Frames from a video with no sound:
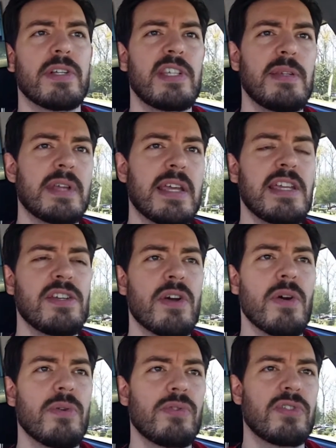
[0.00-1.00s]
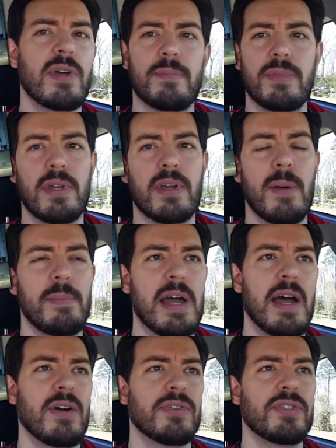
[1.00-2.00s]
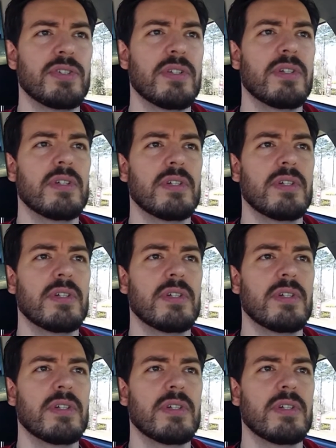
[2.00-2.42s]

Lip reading: And it seems like he knows something about